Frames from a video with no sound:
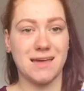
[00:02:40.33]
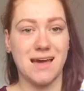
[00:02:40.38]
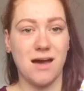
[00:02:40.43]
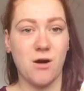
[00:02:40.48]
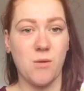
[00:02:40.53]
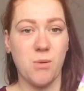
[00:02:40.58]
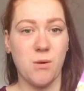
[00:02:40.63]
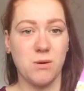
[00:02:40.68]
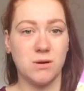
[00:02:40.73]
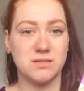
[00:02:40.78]

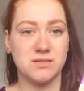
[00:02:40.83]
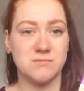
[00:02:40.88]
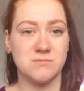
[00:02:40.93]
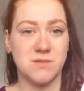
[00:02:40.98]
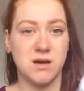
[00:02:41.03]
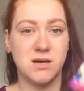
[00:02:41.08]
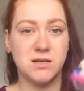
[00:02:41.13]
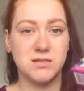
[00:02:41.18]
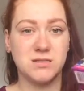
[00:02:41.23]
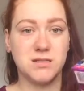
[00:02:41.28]
Calpol is a
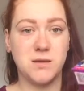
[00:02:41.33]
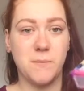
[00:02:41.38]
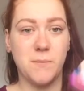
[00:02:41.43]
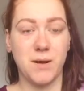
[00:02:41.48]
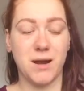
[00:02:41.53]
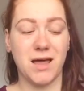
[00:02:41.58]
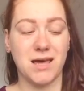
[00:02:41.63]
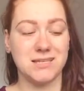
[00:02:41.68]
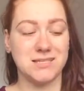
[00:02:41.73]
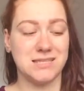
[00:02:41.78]
must.
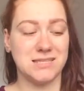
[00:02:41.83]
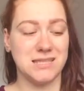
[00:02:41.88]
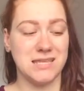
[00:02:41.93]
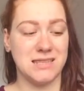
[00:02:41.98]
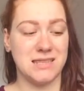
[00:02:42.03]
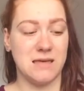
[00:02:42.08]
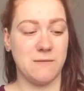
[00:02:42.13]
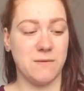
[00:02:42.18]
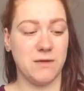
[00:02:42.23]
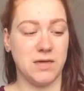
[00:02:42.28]
Plus it's
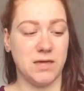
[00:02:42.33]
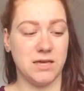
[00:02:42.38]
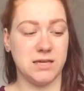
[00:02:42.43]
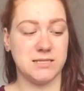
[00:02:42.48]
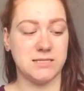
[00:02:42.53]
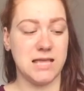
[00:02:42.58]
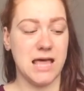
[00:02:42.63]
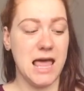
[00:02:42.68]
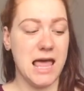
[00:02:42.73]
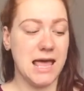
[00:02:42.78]
in there
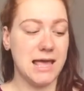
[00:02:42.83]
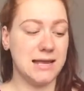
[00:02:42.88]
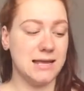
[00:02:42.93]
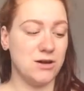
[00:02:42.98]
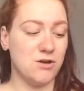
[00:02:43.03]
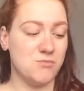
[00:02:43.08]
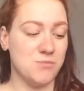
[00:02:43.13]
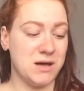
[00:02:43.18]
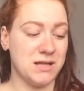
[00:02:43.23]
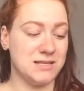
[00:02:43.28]
because
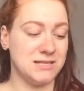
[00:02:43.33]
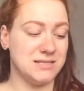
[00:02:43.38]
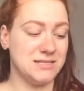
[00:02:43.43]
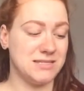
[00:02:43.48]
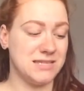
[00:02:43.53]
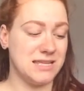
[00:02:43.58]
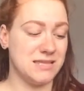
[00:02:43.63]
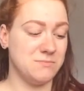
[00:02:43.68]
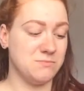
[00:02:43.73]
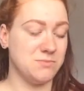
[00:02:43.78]
little man's
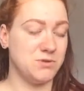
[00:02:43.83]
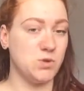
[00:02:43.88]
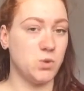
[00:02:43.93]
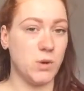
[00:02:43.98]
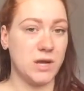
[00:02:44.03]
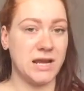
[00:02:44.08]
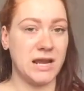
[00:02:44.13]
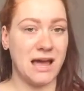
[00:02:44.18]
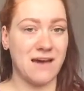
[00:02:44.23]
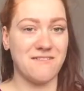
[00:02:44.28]
in
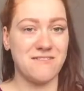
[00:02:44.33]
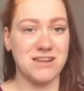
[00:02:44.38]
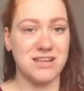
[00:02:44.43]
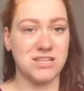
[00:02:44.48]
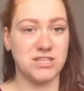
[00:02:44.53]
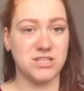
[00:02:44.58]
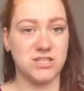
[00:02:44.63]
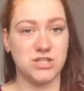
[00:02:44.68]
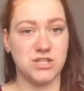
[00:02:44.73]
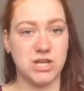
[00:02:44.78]
between having
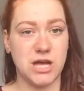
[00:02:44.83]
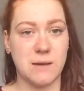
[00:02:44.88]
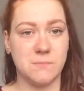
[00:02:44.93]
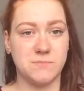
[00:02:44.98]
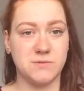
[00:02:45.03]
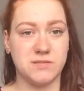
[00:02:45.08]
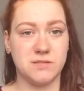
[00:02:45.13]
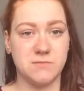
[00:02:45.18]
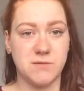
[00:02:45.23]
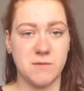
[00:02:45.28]
his
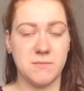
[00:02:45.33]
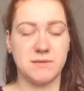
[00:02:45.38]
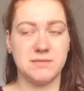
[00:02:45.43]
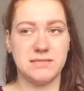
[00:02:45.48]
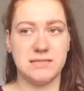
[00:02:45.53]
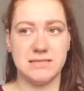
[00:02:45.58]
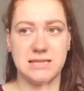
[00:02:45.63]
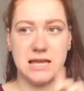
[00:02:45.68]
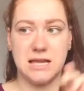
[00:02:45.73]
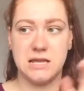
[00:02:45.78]
jabs at the moment,
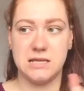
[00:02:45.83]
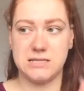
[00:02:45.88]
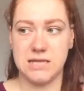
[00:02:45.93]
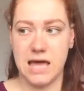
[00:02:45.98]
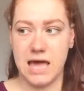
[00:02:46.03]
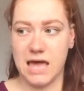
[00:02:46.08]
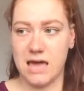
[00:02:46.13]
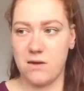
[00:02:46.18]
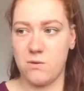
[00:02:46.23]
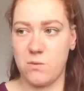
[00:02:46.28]
so he's had his
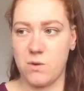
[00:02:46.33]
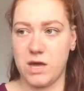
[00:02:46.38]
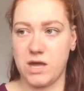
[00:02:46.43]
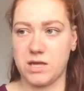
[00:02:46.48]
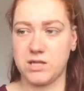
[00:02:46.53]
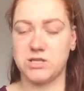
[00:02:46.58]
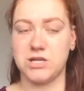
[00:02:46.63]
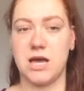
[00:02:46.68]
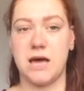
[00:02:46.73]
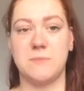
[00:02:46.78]
8-week
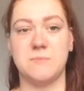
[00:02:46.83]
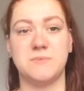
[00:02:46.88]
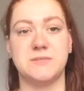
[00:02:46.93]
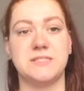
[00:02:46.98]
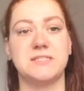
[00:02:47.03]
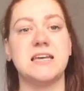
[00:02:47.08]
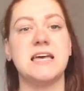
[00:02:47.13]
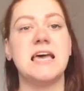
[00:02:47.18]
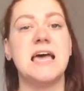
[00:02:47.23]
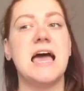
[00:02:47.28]
jabs,
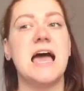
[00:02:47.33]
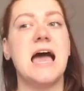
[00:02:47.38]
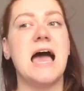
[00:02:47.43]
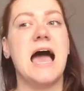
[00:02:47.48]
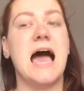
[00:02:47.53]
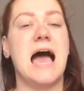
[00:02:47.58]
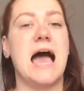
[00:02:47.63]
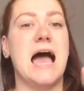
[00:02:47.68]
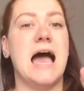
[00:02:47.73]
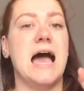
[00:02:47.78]

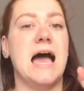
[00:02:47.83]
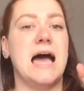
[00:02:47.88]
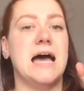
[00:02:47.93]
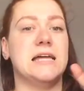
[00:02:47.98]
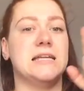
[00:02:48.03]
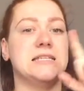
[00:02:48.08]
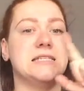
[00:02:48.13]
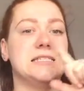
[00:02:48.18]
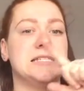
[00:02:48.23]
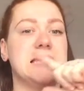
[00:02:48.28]

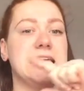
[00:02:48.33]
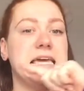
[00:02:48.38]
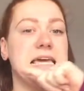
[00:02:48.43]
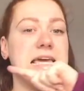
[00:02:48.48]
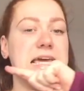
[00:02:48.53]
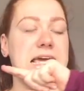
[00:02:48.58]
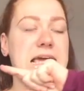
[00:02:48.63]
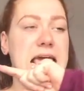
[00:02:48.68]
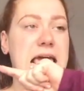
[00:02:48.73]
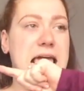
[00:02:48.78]
and he
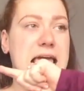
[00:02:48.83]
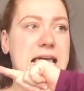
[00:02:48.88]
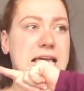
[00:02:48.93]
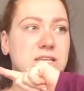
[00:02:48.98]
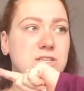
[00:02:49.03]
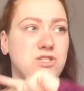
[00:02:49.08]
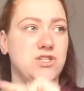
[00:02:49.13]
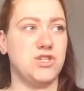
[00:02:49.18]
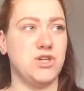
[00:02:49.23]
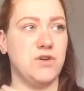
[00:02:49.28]

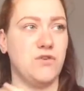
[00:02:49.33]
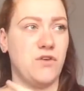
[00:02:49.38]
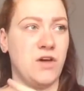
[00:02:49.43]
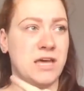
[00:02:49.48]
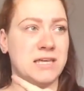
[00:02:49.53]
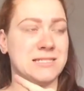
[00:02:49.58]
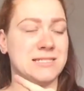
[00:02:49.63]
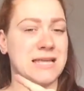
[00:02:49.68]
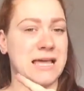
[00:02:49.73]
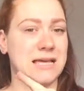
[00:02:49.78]
is due for
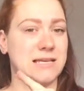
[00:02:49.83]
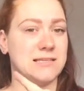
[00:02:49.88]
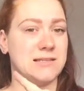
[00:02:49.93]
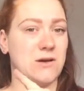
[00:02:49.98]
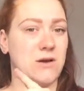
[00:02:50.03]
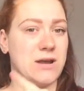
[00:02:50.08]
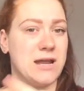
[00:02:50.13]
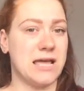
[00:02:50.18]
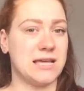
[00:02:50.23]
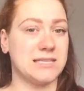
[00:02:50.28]
his next
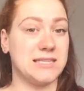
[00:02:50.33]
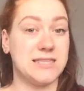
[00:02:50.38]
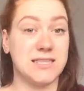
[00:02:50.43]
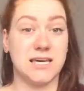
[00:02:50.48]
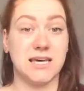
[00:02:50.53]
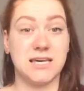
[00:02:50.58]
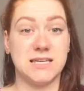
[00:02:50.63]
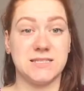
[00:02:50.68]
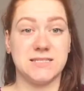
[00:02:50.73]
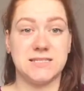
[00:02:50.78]
lot next
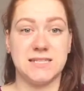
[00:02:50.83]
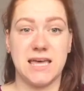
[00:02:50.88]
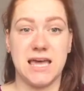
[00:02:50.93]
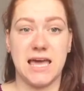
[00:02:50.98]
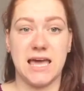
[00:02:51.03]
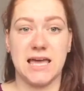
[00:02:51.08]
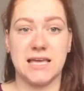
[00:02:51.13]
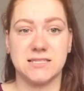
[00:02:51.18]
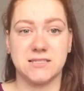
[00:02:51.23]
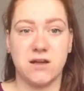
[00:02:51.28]

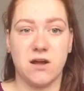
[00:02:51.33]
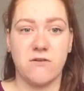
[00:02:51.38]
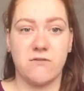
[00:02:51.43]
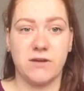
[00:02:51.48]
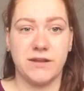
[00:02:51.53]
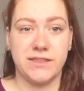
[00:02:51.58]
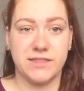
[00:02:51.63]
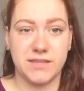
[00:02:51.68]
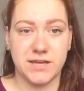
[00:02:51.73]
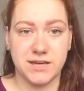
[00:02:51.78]
Thursday. It's
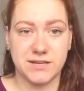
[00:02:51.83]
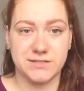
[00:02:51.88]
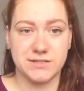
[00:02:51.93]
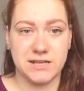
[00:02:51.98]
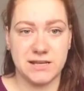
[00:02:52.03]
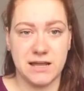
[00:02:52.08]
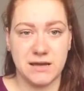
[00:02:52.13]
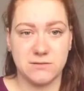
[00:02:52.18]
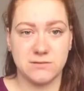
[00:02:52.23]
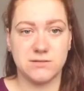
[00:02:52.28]
currently
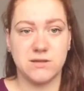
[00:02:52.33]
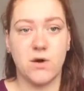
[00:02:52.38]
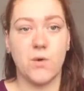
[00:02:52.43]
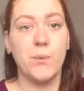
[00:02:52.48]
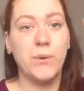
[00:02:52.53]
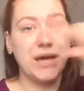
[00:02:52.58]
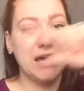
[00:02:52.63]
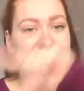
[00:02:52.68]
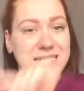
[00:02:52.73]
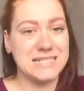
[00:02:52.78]
Thursday now, so a
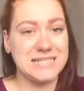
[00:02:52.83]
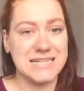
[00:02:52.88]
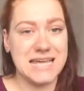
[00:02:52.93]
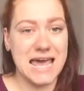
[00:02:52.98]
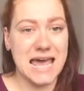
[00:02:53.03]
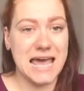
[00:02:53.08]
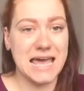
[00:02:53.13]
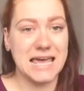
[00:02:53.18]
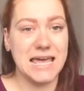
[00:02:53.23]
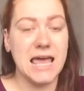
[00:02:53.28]
week
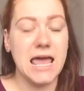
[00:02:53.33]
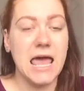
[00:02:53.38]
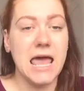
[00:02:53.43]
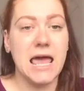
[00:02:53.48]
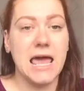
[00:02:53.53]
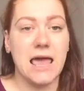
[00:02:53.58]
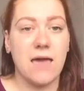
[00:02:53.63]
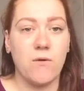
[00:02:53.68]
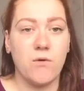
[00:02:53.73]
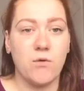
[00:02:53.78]
today
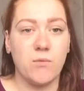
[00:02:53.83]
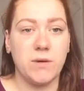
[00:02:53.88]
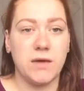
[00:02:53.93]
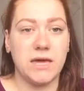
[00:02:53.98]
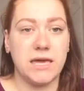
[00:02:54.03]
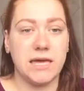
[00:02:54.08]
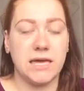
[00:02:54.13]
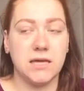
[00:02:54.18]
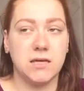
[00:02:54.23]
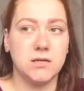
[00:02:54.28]
he will
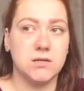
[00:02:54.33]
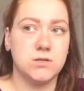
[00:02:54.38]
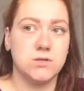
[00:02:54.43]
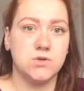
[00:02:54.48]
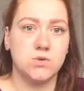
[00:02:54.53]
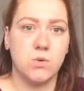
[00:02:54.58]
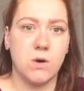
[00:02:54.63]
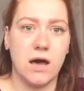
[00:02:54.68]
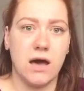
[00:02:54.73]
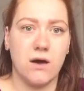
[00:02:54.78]
be
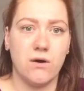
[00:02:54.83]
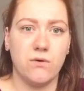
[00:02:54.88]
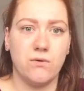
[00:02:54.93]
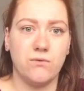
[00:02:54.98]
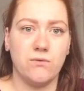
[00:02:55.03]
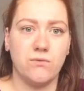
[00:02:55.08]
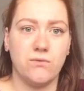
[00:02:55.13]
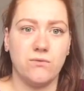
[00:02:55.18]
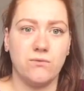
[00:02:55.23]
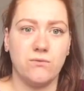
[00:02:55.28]
12.